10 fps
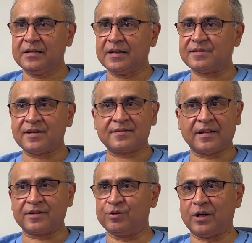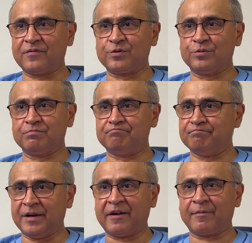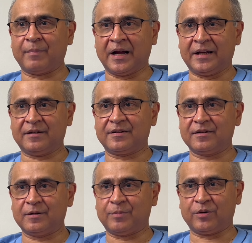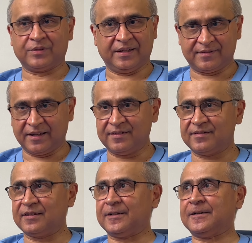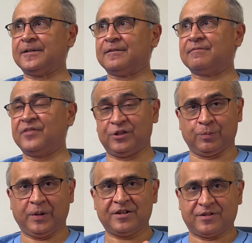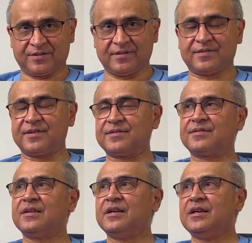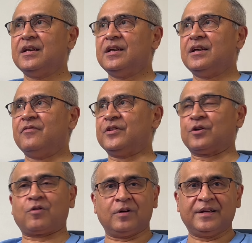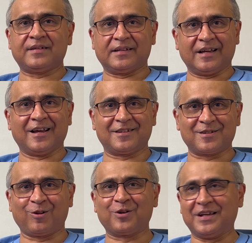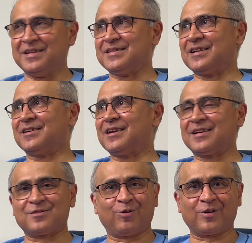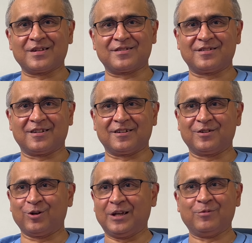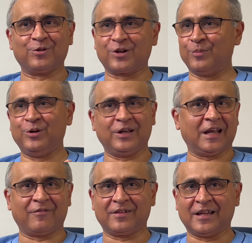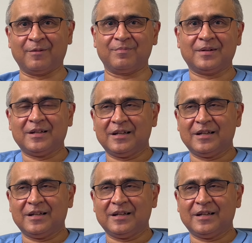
It's just that you have to bear in mind about these things with your patients. This is with your colleagues. I think it's a lot easier as long as you're able to communicate with them.